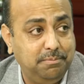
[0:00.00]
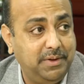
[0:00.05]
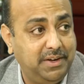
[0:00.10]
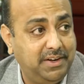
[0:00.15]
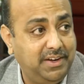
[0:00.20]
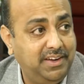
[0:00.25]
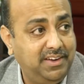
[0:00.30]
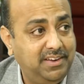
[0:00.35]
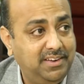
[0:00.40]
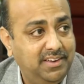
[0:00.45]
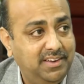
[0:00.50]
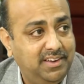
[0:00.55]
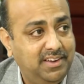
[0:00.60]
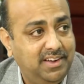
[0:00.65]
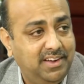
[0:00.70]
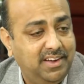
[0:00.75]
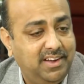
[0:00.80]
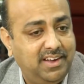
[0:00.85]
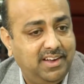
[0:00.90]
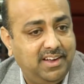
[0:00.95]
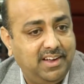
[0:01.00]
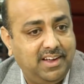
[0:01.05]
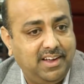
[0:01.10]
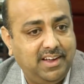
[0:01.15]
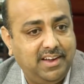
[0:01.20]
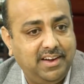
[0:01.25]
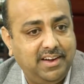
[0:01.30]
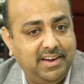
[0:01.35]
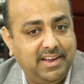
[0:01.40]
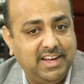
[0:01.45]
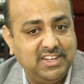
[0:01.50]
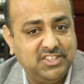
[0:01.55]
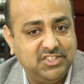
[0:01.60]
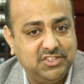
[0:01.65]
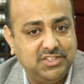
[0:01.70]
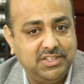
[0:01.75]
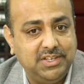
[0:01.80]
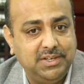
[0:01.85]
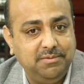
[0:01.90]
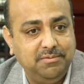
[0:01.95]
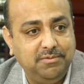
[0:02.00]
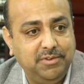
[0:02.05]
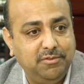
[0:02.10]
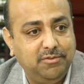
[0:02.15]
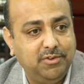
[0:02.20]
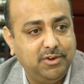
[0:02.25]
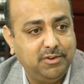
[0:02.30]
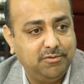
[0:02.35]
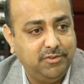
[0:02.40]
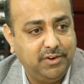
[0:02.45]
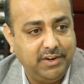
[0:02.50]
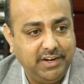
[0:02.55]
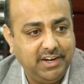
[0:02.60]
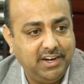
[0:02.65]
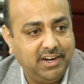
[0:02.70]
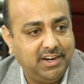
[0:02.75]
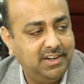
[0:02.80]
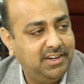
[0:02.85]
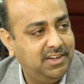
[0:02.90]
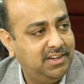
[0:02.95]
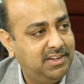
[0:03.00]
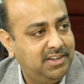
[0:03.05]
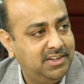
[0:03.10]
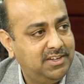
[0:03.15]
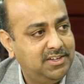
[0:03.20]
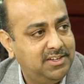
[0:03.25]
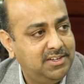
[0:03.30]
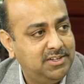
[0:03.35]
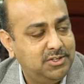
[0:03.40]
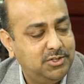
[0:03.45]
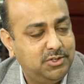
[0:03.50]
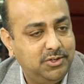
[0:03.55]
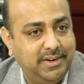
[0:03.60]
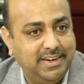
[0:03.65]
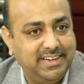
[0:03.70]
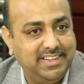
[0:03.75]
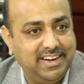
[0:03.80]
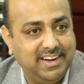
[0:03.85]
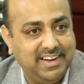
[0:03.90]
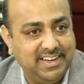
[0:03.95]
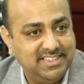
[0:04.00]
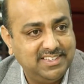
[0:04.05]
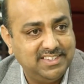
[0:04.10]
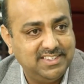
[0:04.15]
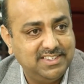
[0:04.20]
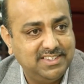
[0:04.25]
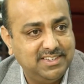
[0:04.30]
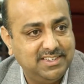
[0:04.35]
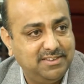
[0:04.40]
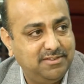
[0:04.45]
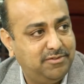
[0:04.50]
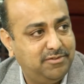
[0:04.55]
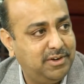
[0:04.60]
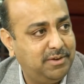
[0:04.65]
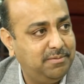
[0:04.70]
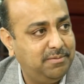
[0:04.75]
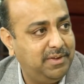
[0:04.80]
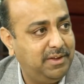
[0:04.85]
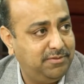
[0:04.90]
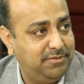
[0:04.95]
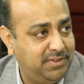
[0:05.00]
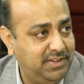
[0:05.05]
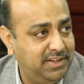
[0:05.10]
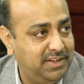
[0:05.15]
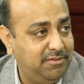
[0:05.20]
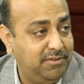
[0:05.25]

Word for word: the beginning, and as a team we worked very hard to get the license from F C A.